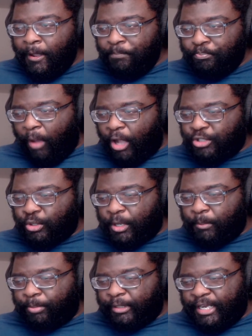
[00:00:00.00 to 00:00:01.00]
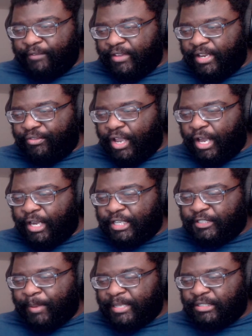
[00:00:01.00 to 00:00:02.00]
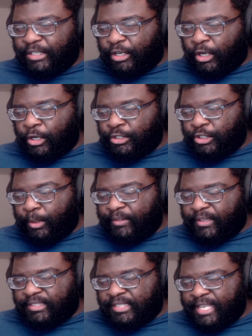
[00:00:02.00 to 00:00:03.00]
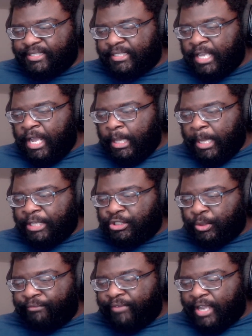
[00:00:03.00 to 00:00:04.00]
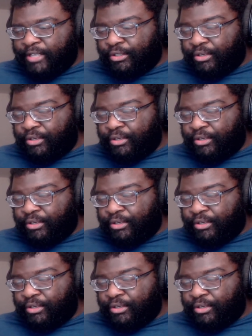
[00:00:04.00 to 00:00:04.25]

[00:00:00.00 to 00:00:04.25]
Module complete. If anything unexpected occurred during the test, let your advisor